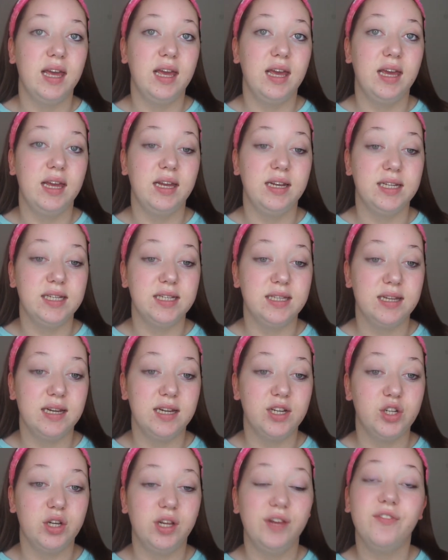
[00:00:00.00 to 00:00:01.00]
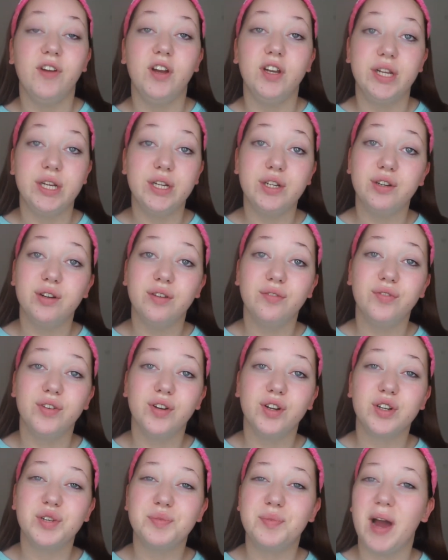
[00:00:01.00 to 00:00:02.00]
it is literally foundation on
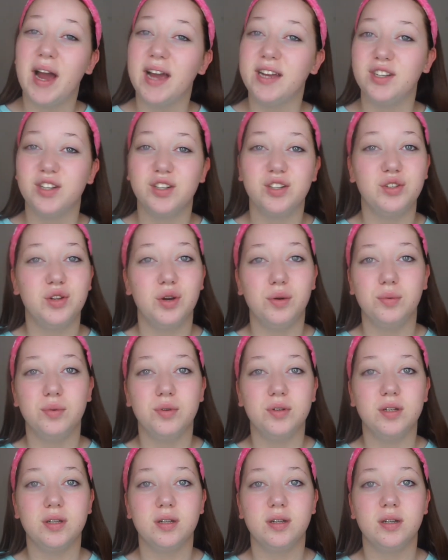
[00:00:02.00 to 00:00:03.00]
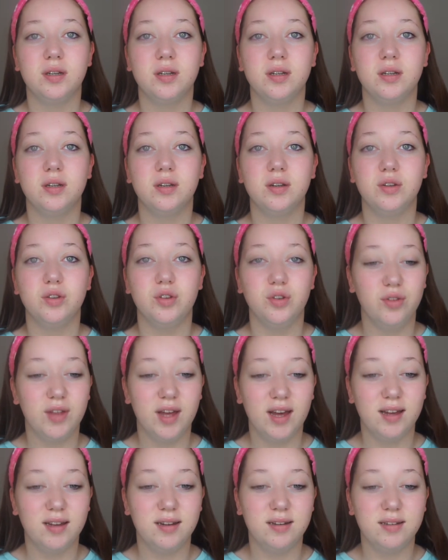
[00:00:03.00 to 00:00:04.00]
first, but I just don't do
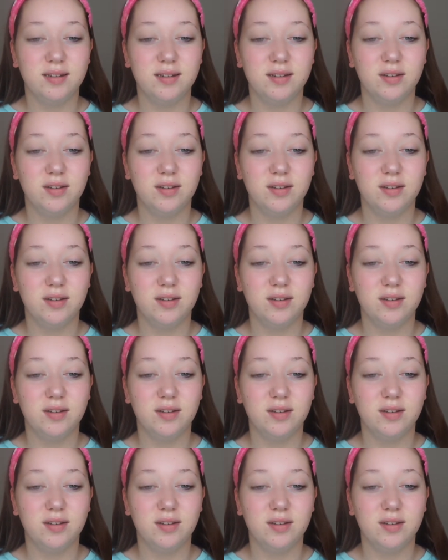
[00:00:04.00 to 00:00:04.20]
that.